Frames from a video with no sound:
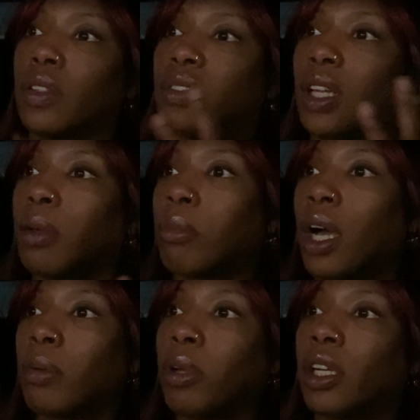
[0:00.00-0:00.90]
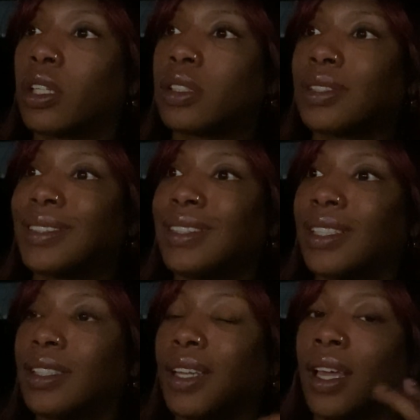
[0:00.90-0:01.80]
that my parents
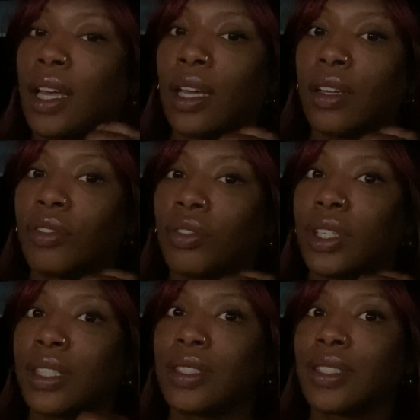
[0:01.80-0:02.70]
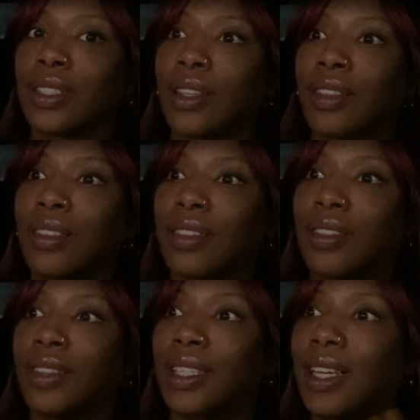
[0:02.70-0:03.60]
didn't have is
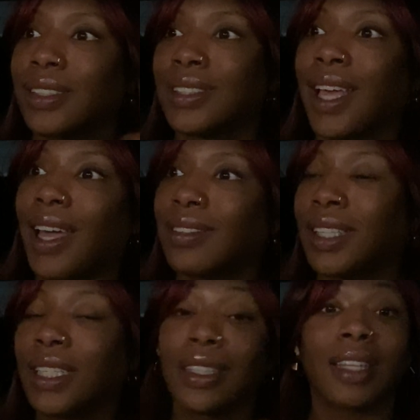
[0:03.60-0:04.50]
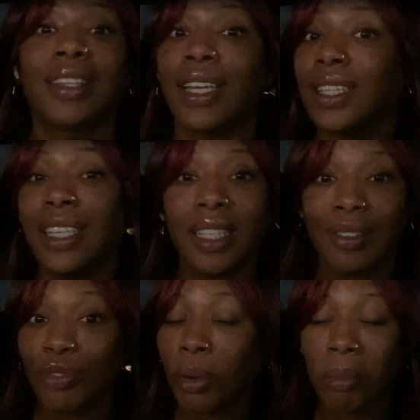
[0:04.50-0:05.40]
the exact thing that they need
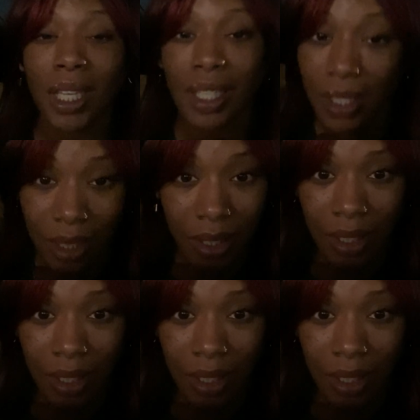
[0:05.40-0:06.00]
from me.